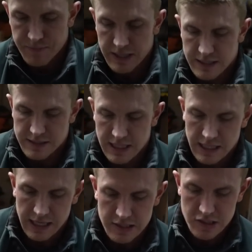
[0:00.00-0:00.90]
is
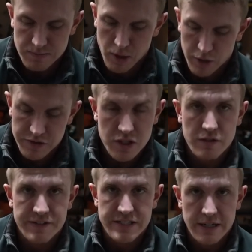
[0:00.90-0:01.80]
get a small
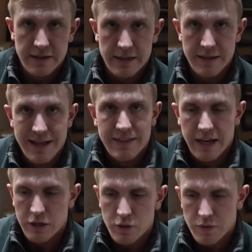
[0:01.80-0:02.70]
surface area
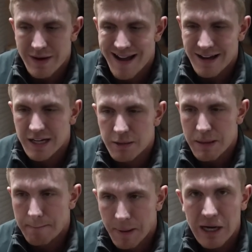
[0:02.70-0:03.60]
that you're not gonna
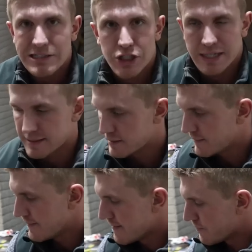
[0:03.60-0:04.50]
be punching.
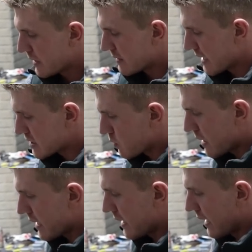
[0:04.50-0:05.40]
And that's
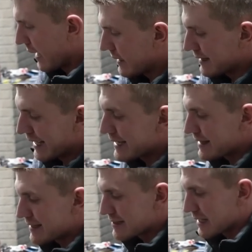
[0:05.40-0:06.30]
why I like
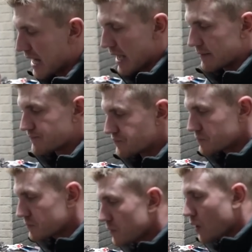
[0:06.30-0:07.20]
this a lot,
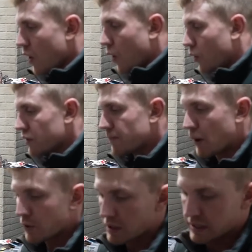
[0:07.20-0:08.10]
or the
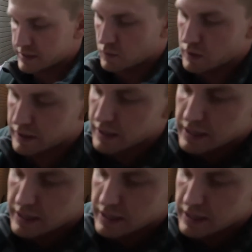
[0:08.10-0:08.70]
Bone Collector one.